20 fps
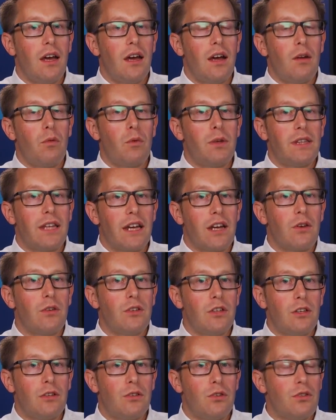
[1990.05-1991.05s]
We'd then go
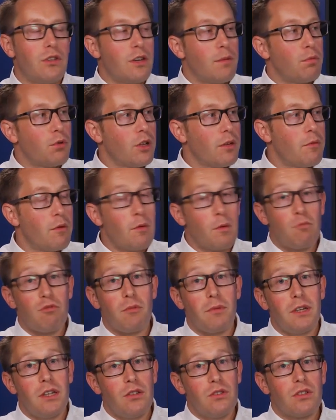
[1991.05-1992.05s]
and do the deployment. We'd
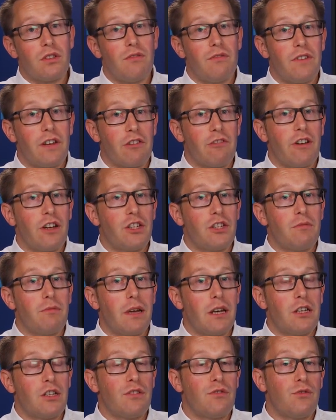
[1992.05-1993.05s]
probably use Configuration
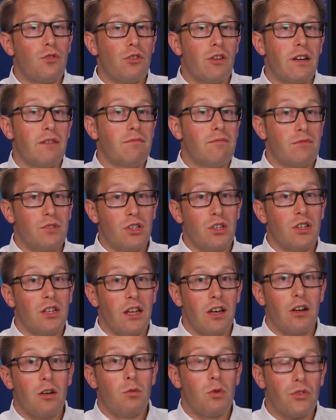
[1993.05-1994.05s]
Manager for it. Certainly
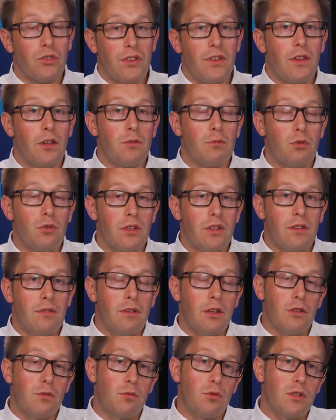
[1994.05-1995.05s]
I was in those
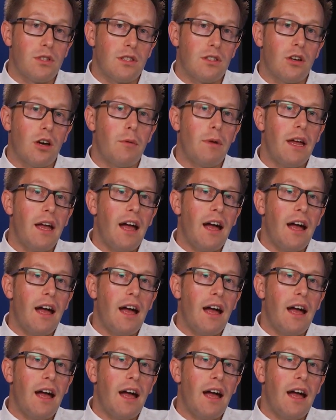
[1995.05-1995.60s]
points in time.